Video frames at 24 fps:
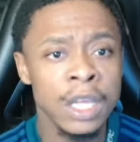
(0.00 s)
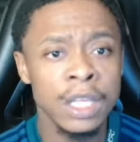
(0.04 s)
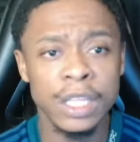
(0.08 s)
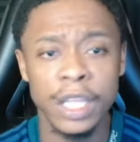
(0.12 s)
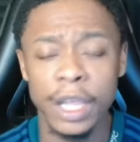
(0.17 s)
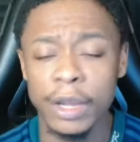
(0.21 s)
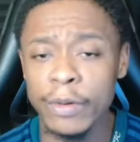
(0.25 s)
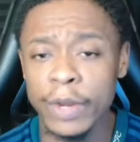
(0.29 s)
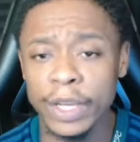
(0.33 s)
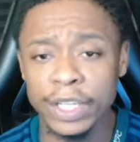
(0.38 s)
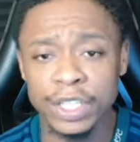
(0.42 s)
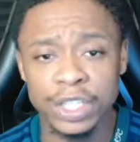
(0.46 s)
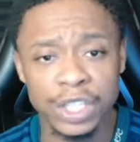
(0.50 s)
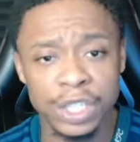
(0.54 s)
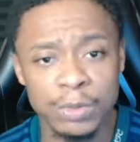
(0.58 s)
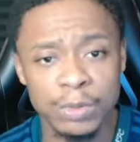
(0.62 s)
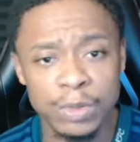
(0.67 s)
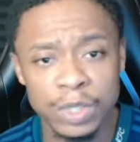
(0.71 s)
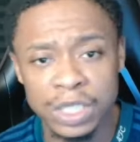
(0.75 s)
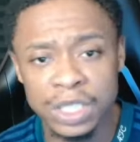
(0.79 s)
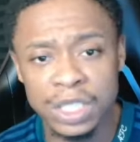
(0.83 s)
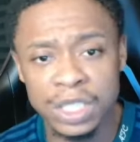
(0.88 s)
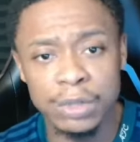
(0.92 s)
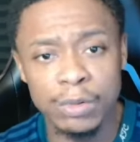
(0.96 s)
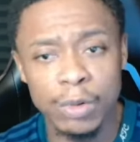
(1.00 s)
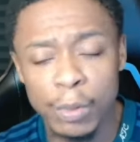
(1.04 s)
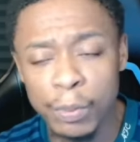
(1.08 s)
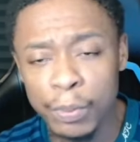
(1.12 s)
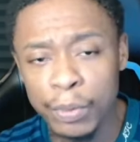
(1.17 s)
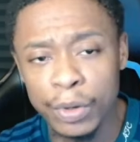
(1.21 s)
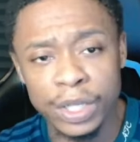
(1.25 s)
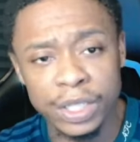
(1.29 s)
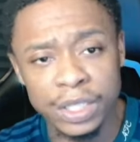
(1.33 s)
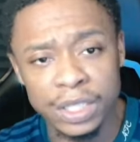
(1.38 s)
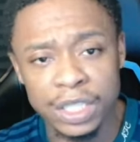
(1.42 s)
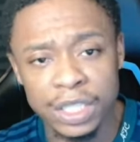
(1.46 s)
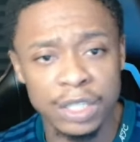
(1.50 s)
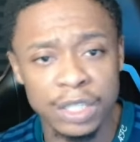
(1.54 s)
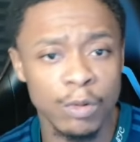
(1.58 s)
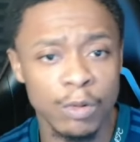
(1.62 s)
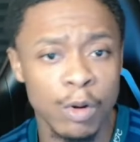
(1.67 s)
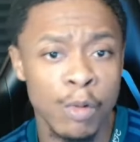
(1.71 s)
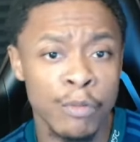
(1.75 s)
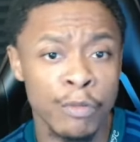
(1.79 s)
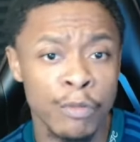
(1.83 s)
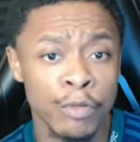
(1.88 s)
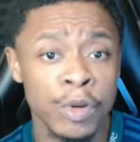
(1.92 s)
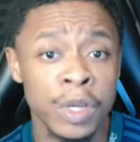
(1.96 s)
Their XG was
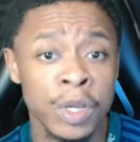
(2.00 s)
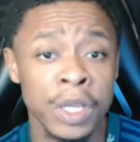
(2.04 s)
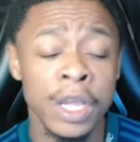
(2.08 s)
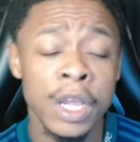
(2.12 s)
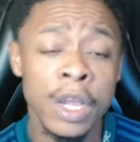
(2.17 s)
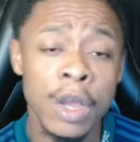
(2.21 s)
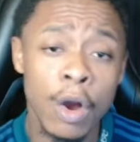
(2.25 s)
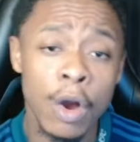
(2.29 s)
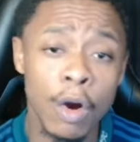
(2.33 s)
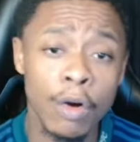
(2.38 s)
0.03.